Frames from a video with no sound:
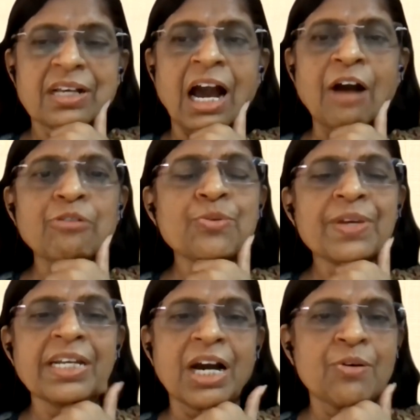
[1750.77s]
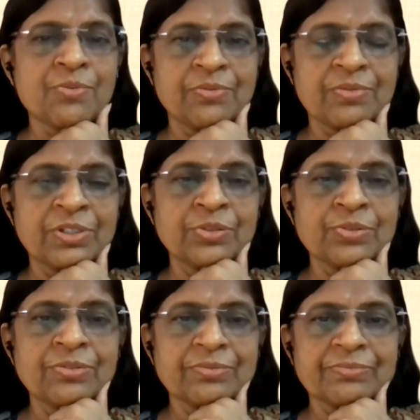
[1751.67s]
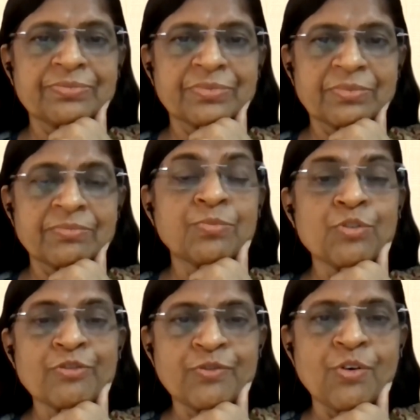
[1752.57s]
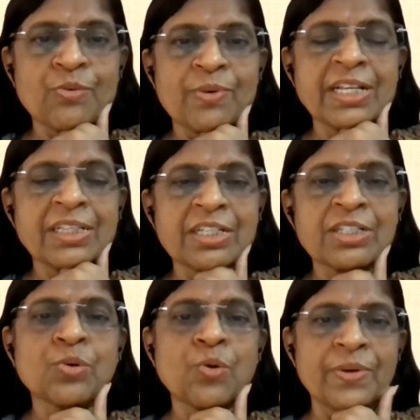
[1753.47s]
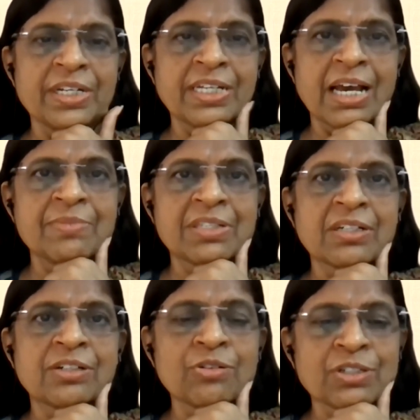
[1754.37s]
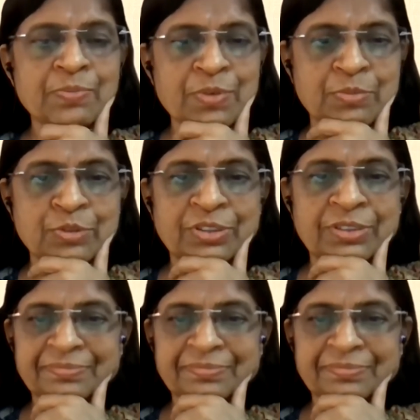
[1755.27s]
How do we now, move forward in this COVID times? Dr. Pramod.